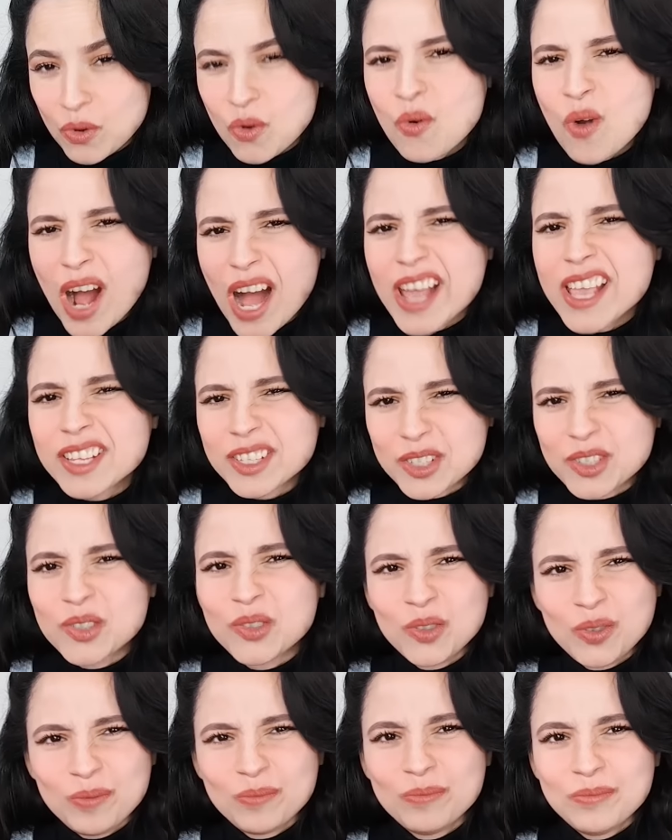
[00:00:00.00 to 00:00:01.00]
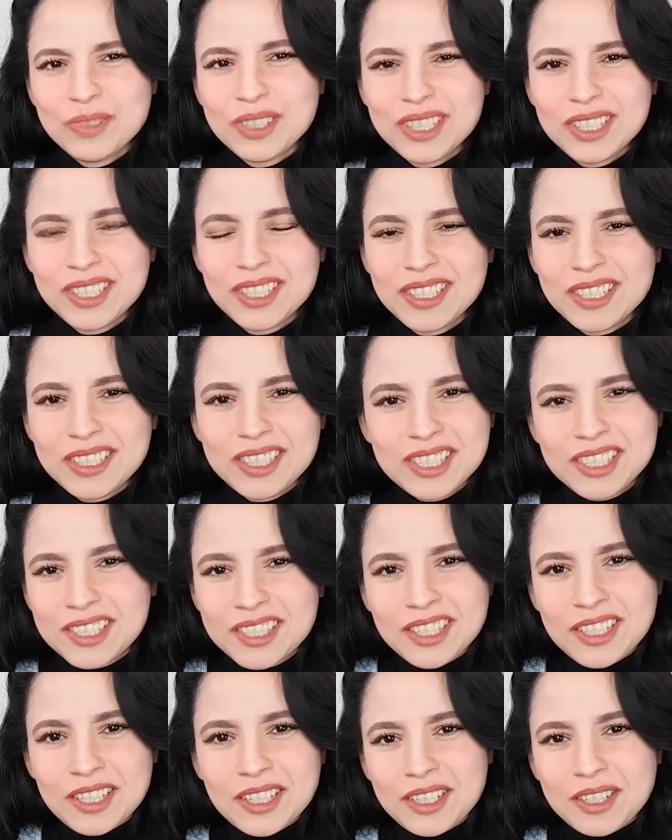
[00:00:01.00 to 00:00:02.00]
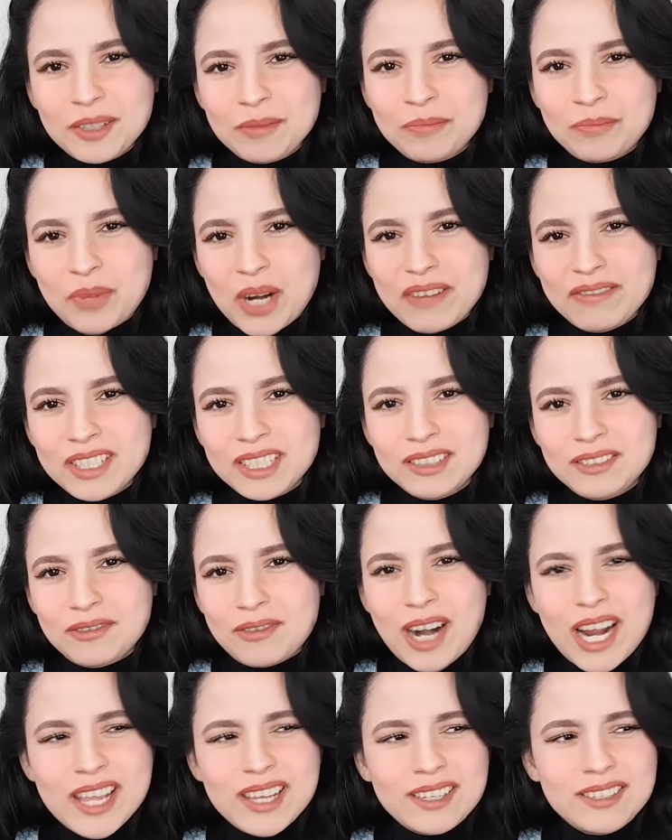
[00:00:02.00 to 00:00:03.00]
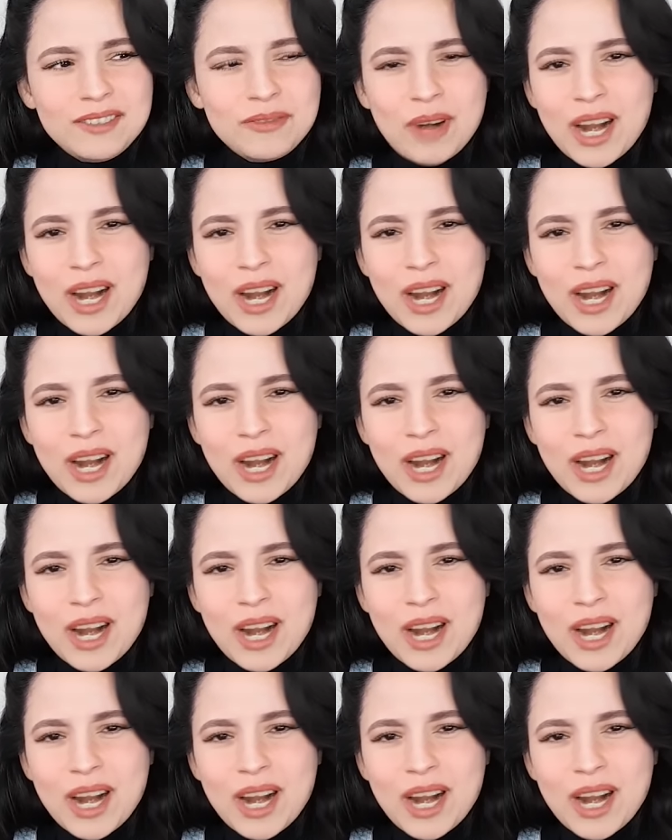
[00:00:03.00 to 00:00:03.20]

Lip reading: who I assume it's Private Ryan,